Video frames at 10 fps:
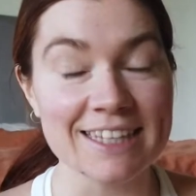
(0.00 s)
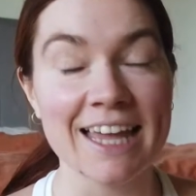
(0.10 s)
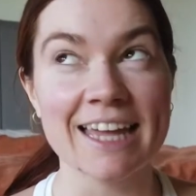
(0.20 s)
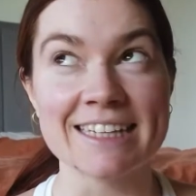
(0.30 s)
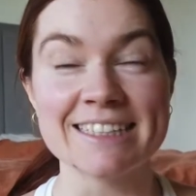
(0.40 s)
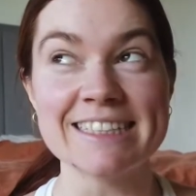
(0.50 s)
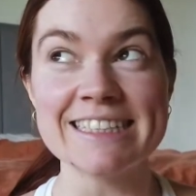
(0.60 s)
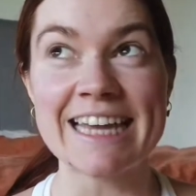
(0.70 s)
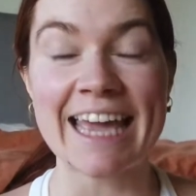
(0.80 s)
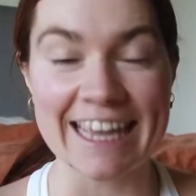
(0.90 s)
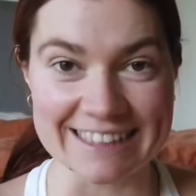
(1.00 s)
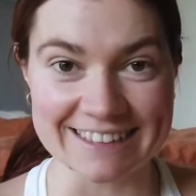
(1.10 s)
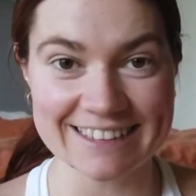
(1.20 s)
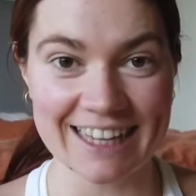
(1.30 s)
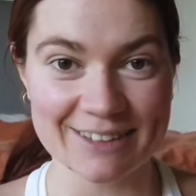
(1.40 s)
is
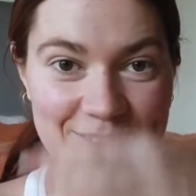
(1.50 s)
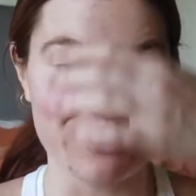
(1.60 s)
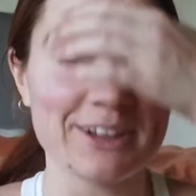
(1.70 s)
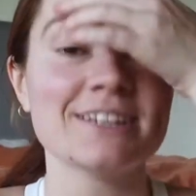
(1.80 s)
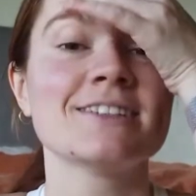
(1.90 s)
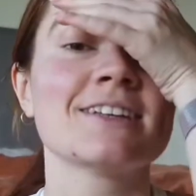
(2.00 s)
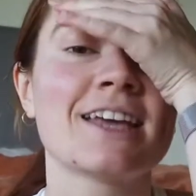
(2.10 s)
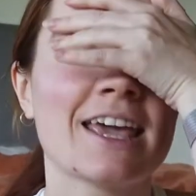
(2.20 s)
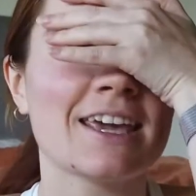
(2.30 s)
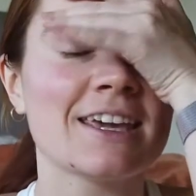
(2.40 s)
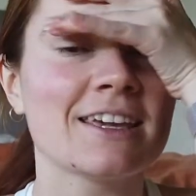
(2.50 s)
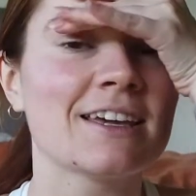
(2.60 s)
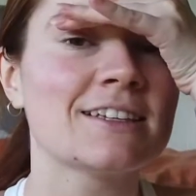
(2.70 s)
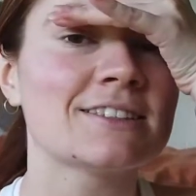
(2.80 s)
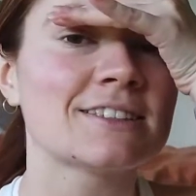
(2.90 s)
intense at the moment.
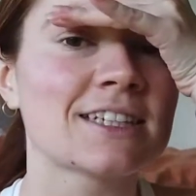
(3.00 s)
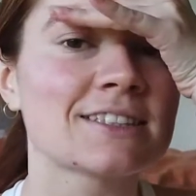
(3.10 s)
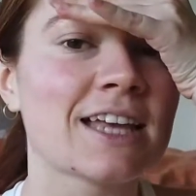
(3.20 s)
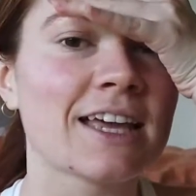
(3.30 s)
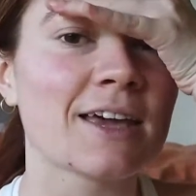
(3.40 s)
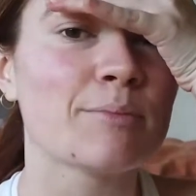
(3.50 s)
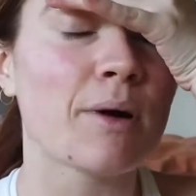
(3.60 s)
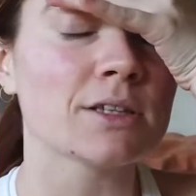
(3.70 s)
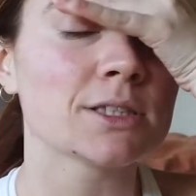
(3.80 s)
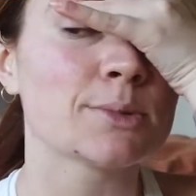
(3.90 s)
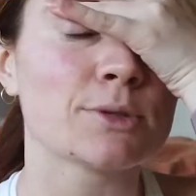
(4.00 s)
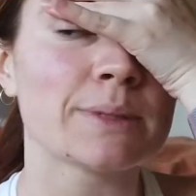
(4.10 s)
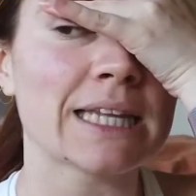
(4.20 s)
He is just like impossible to